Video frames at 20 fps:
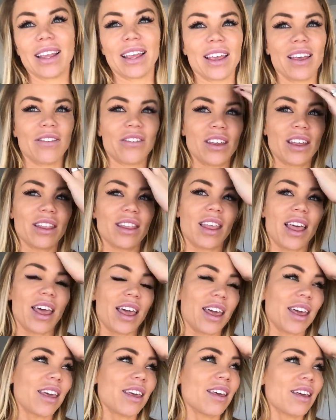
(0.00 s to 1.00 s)
live in
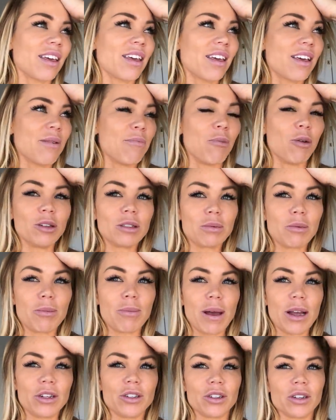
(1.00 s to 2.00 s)
like multiple
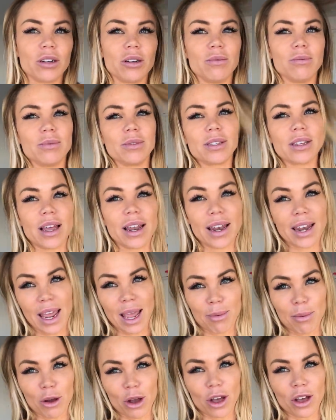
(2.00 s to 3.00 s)
bedrooms, a
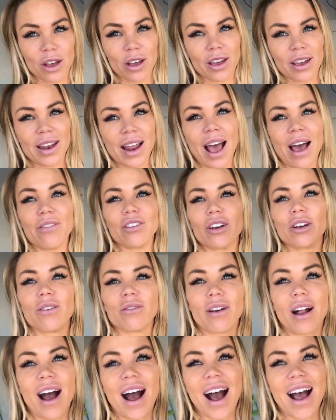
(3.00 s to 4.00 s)
neighborhood, have a
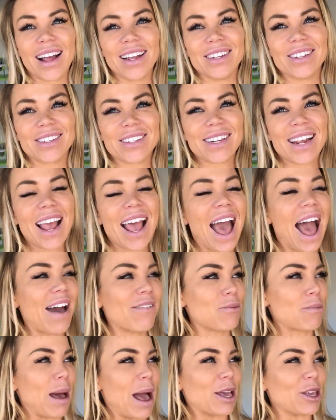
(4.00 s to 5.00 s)
garage,
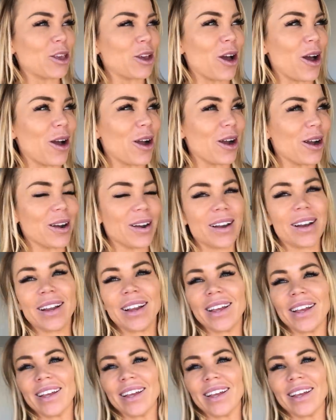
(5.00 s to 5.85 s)
have a backyard.